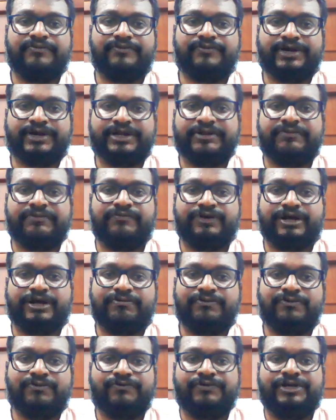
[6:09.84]
when we are
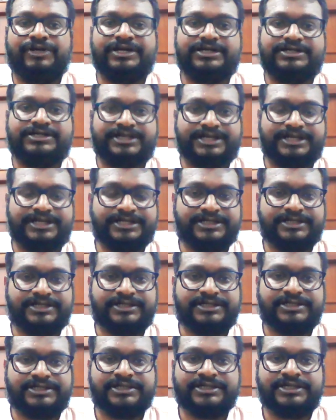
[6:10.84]
moving is
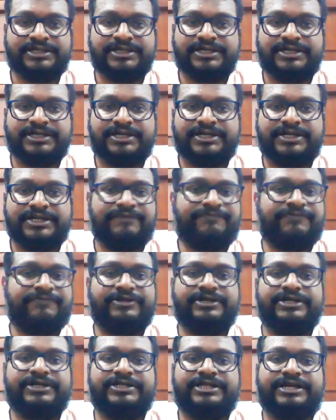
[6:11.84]
hindered,
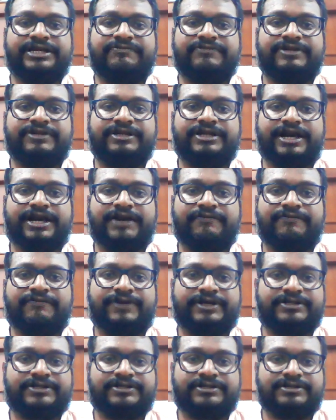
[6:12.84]
definitely that will
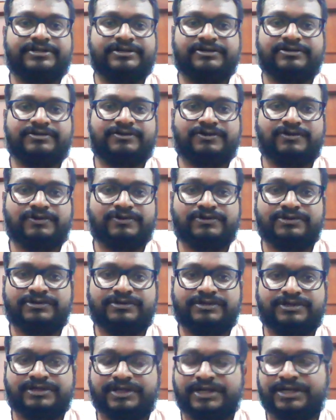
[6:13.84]
affect the whole
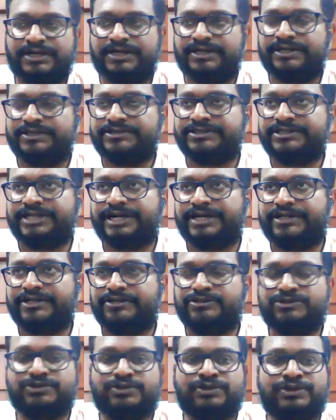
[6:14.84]

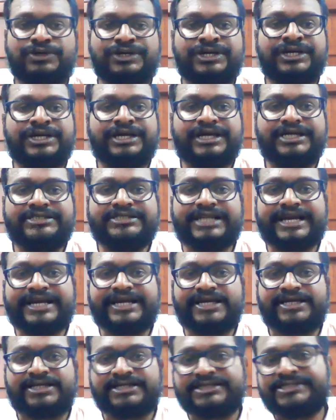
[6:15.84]
scenario. So it's
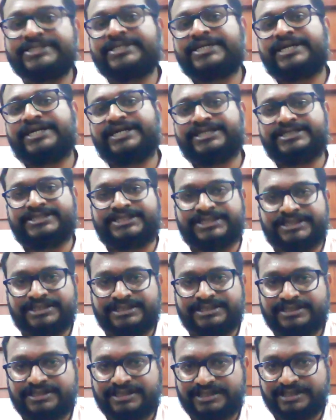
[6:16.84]
like a risk
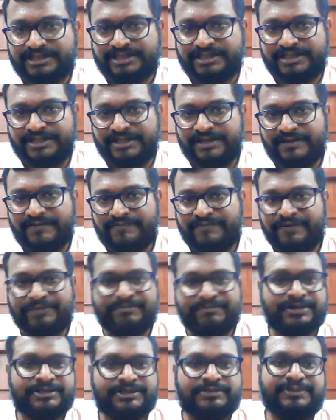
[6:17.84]
condition
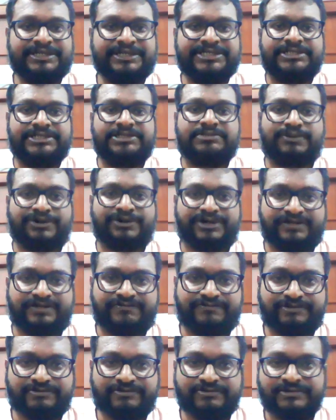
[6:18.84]
from a species point
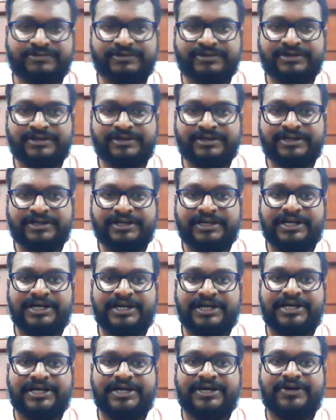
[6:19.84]
of view,
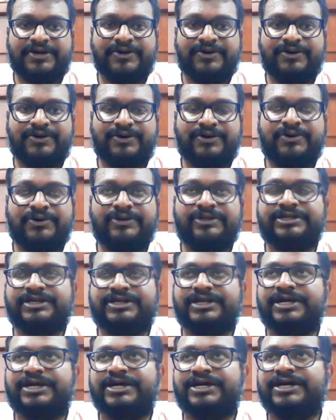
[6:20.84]
or
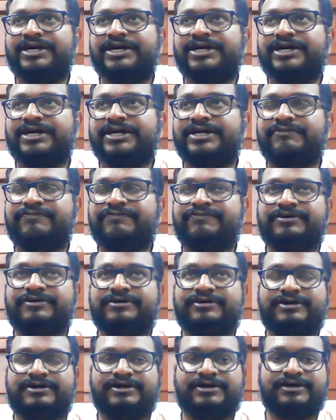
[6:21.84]
kind of
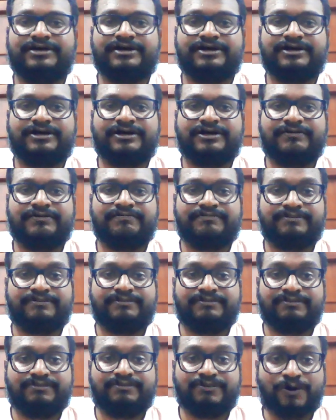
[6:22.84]
a
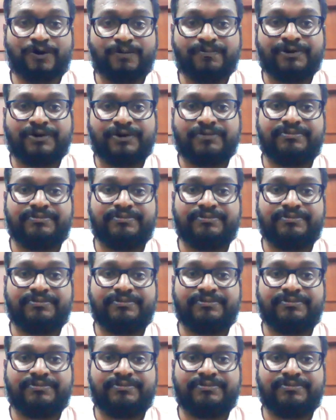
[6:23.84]
more